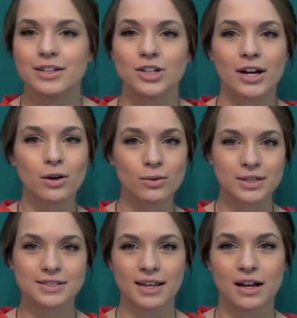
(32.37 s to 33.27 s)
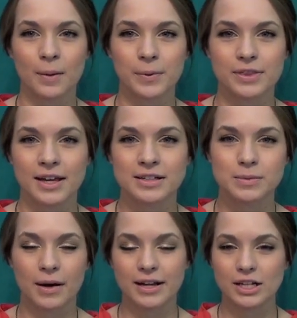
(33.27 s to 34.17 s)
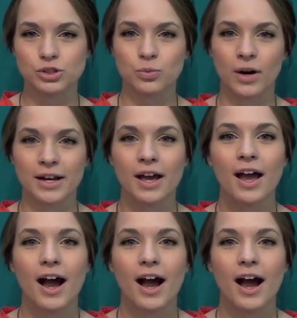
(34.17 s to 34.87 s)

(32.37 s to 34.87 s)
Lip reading: try to only say a couple things about each one.